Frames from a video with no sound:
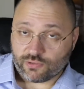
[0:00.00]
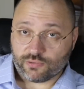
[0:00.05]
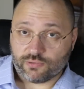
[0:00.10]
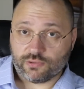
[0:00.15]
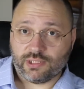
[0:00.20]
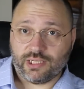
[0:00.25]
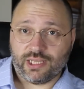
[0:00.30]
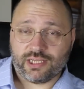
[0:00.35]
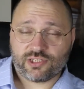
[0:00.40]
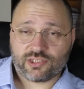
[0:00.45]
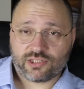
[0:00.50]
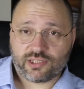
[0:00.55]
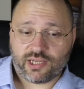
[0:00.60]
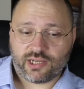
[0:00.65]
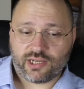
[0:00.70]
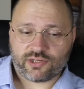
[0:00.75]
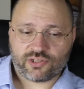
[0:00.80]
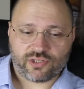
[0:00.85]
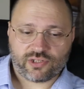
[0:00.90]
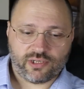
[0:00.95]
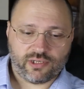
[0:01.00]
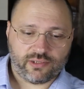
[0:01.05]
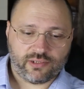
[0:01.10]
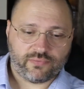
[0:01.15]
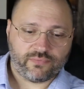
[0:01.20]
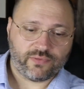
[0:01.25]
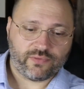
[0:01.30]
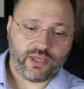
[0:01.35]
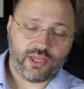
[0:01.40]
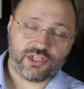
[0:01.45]
so let's start
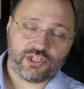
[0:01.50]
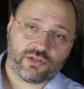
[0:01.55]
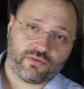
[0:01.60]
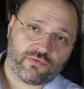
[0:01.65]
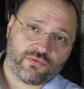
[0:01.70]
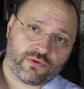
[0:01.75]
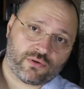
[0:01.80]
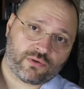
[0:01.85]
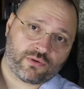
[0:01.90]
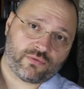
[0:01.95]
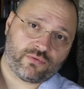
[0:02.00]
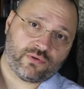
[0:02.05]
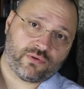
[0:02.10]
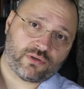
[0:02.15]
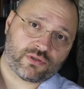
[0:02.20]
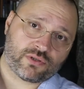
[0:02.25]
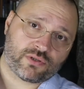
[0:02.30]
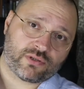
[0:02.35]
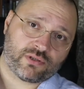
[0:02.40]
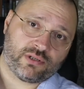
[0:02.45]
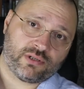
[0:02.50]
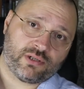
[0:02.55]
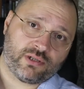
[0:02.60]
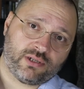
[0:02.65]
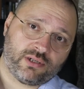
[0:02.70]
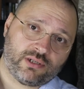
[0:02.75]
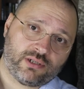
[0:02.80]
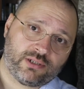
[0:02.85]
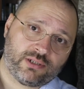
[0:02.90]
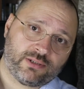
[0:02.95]
uh, the aging force
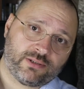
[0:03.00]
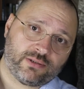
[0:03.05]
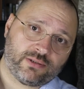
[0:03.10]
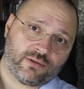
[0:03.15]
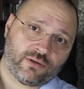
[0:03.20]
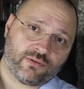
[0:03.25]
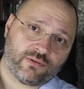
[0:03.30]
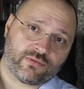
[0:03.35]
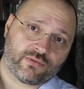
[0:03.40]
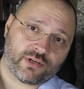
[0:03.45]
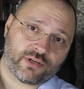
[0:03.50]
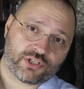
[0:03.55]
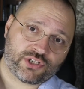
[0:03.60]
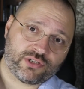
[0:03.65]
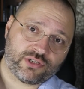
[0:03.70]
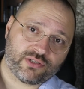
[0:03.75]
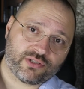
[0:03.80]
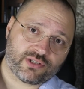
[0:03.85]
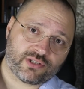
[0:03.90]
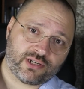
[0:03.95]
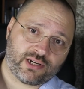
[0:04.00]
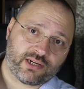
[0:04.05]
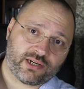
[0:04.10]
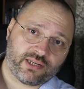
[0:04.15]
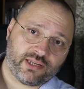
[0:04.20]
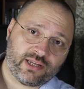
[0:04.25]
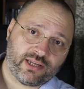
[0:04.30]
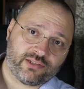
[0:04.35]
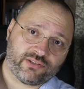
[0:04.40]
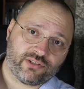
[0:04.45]
uh, of Russians
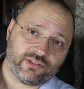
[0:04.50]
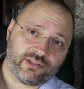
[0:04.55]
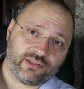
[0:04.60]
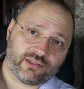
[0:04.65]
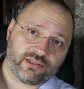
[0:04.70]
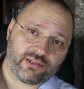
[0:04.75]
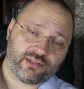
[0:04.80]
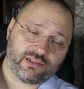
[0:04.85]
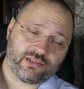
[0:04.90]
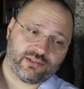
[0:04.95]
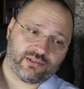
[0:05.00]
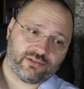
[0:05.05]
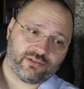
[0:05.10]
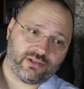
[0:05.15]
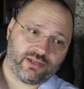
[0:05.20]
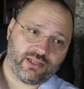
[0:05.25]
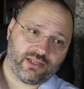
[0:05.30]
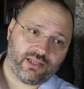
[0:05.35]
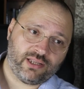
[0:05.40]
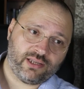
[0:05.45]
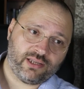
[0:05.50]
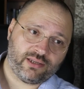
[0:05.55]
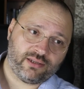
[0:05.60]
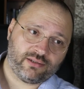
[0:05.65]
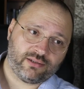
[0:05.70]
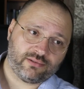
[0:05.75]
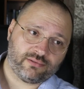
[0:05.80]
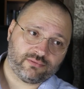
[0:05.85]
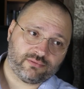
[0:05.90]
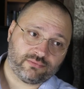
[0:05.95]
are getting uh, really
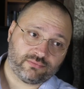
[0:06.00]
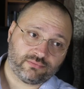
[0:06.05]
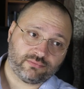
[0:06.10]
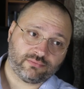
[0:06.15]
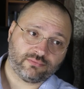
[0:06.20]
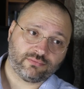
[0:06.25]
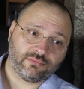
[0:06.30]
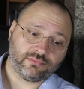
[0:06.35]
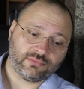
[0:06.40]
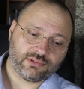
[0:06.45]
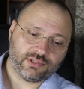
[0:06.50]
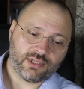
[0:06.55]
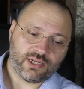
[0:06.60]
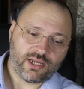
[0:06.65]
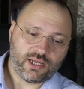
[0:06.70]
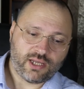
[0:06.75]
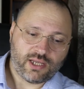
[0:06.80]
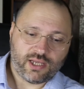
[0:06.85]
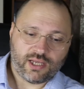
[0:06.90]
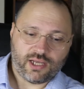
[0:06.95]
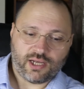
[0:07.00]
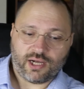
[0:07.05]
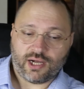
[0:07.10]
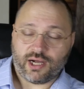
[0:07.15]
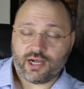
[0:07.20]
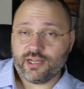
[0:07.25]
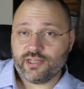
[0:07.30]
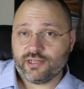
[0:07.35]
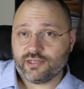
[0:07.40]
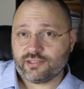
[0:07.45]
in
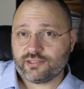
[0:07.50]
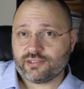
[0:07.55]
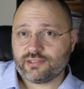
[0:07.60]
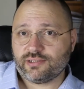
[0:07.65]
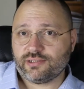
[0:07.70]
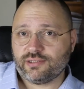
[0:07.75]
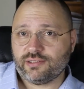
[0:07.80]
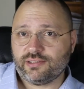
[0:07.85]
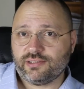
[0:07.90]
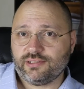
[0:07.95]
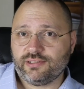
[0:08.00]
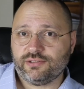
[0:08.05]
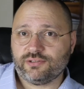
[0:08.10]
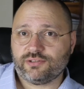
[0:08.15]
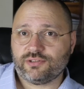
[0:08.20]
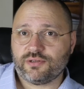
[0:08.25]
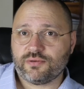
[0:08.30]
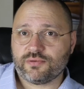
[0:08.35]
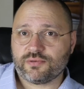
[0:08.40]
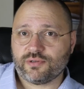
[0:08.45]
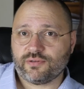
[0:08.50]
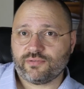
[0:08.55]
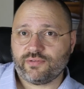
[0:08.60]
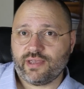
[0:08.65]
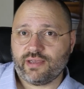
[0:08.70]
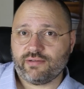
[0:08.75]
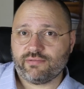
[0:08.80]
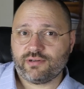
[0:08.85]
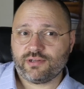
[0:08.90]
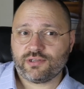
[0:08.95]
higher uh, in terms
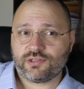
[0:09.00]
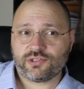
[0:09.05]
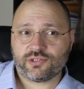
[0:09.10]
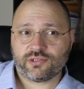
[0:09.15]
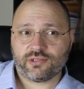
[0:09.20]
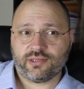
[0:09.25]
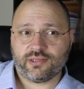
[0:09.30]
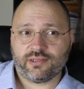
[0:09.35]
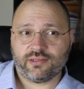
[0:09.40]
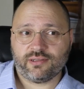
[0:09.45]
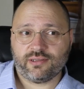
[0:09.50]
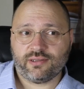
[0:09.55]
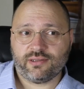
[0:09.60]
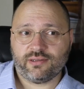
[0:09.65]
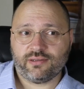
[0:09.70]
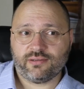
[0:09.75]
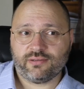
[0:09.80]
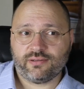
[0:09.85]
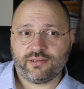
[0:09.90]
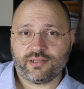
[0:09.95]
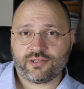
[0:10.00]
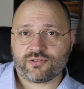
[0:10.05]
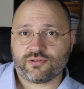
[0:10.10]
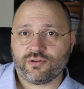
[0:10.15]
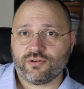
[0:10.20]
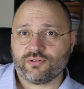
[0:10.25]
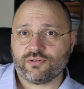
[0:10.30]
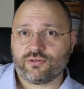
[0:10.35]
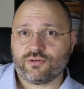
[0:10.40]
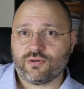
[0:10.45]
of average and uh, this
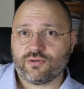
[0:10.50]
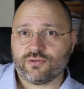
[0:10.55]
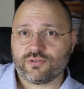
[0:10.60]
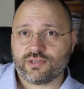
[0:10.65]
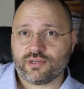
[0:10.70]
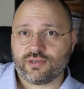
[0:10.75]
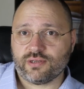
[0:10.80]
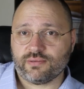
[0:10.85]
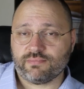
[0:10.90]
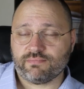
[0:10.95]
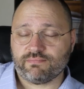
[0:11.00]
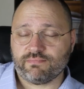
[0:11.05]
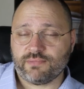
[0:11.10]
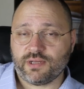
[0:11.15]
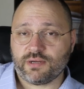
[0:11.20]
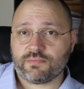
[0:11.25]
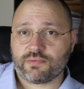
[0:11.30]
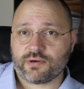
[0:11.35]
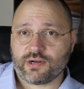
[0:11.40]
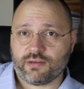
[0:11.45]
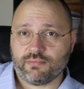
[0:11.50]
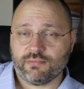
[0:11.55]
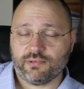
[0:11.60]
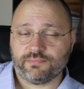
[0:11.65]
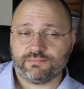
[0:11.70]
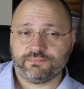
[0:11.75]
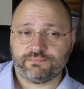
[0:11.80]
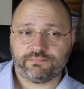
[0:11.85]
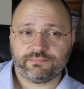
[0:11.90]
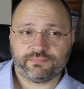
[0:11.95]
is going to cause a big
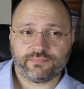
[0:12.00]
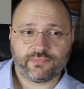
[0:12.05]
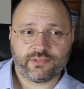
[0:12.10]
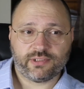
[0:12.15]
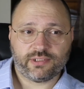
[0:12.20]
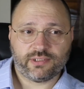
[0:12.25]
problem.